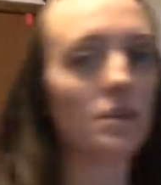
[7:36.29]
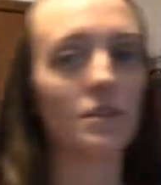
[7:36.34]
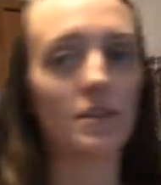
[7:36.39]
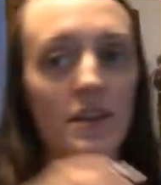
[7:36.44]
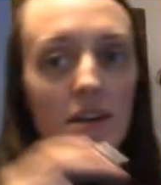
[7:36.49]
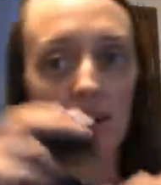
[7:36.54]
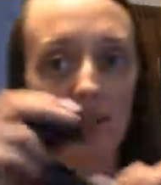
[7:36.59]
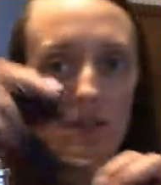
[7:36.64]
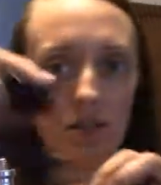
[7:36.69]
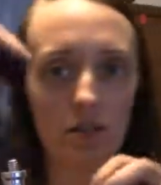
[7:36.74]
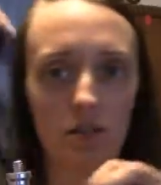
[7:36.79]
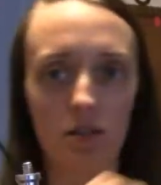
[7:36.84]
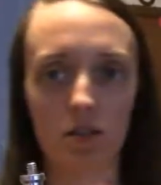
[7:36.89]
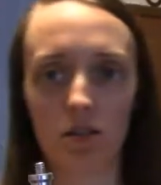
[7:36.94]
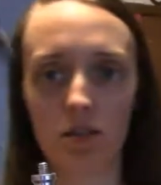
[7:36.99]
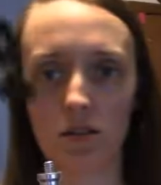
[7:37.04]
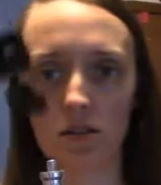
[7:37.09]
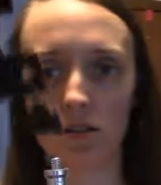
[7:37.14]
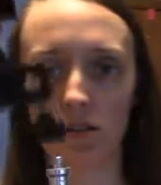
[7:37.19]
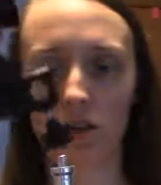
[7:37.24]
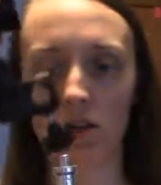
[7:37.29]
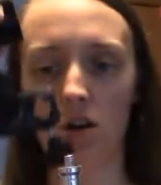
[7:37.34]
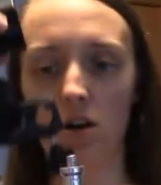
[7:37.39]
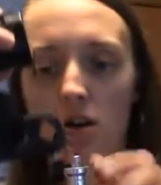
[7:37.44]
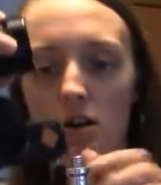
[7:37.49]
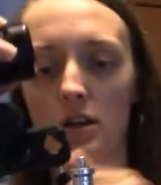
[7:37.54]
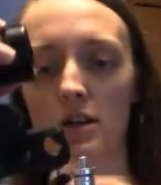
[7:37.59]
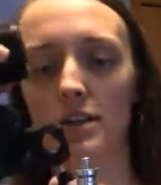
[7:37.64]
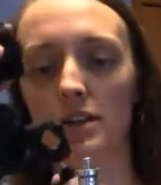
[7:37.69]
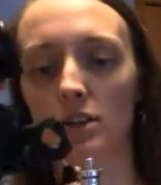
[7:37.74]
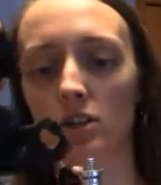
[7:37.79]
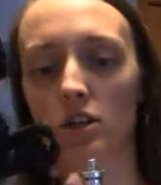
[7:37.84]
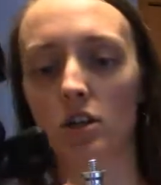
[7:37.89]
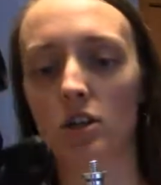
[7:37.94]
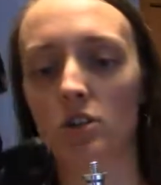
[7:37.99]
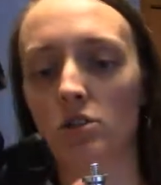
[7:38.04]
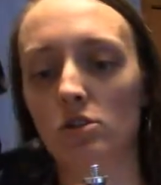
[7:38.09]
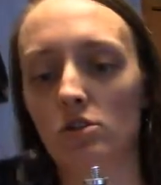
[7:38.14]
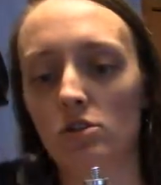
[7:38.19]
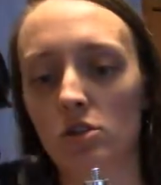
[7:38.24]
this on, you're going to
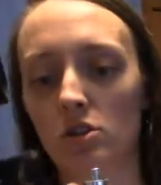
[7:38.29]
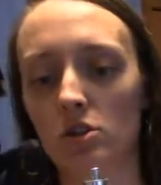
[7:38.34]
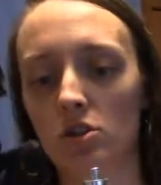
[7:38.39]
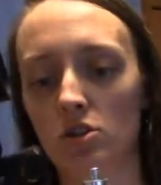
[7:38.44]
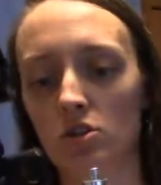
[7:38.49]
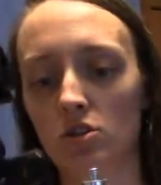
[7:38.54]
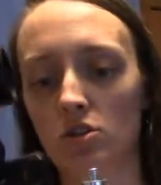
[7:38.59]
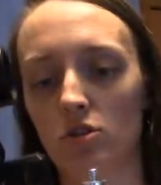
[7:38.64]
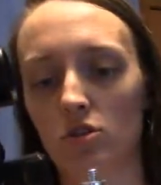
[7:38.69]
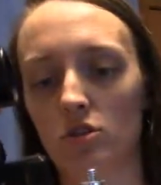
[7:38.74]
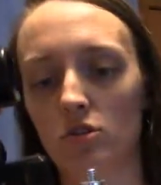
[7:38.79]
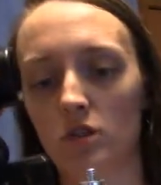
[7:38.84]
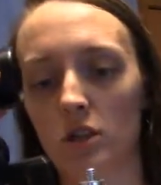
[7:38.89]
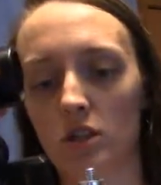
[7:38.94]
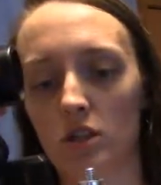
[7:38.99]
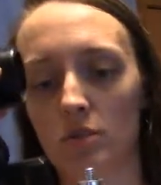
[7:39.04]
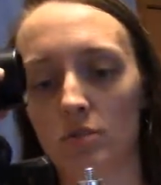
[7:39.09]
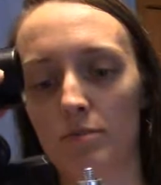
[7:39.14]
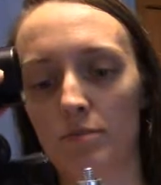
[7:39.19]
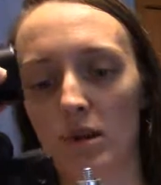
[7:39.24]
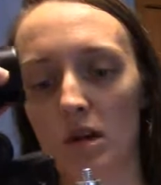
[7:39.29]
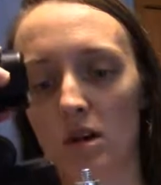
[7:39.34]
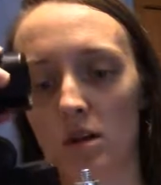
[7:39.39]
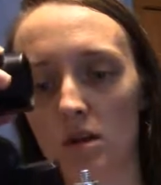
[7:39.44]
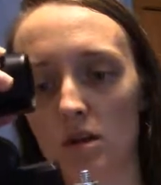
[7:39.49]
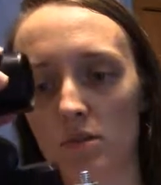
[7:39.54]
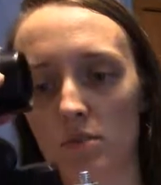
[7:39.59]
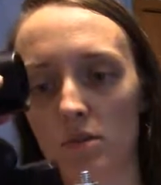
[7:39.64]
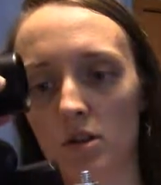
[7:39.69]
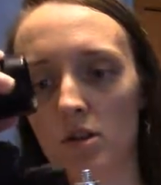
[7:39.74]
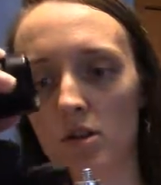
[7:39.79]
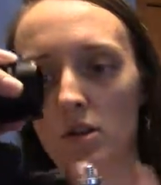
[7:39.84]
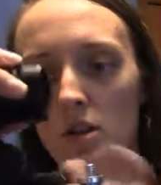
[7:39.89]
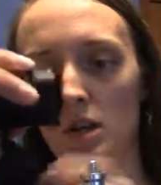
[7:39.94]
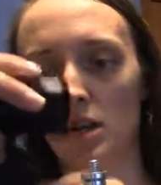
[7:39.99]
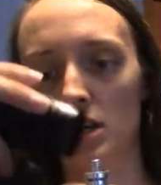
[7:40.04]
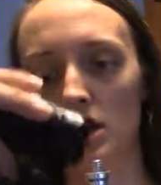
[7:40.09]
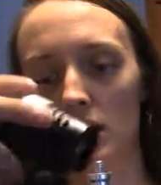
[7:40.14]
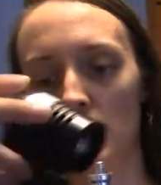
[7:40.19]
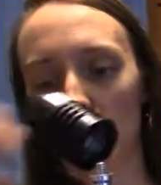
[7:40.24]
loosen the screw on the bottom
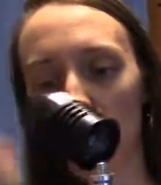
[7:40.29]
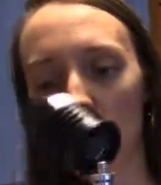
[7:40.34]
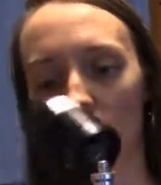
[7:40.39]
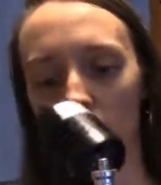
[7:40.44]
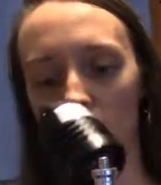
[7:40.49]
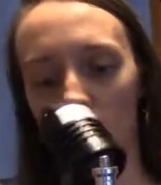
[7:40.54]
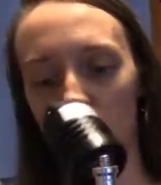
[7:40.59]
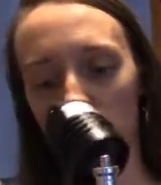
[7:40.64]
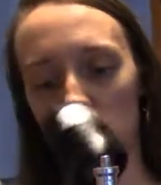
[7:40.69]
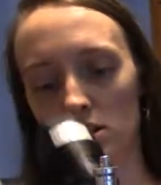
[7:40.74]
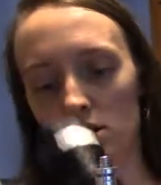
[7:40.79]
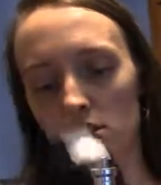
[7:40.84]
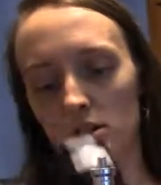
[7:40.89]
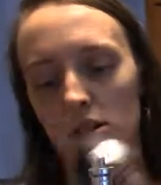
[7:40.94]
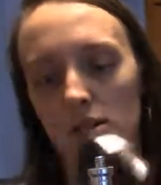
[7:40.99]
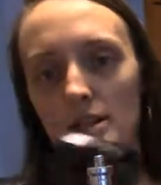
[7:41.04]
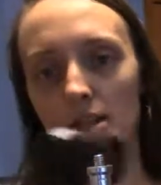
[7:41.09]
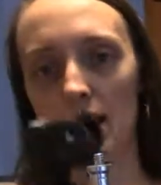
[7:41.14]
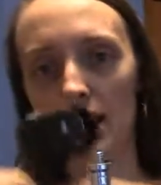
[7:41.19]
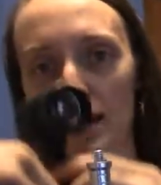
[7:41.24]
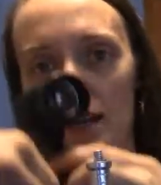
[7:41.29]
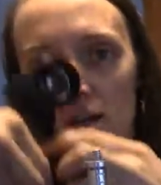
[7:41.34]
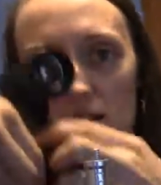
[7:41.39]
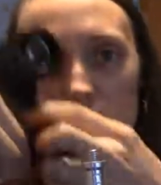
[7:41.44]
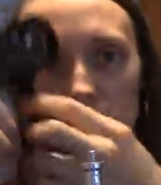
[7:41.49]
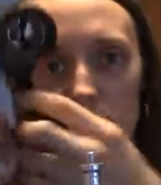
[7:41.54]
and on the side,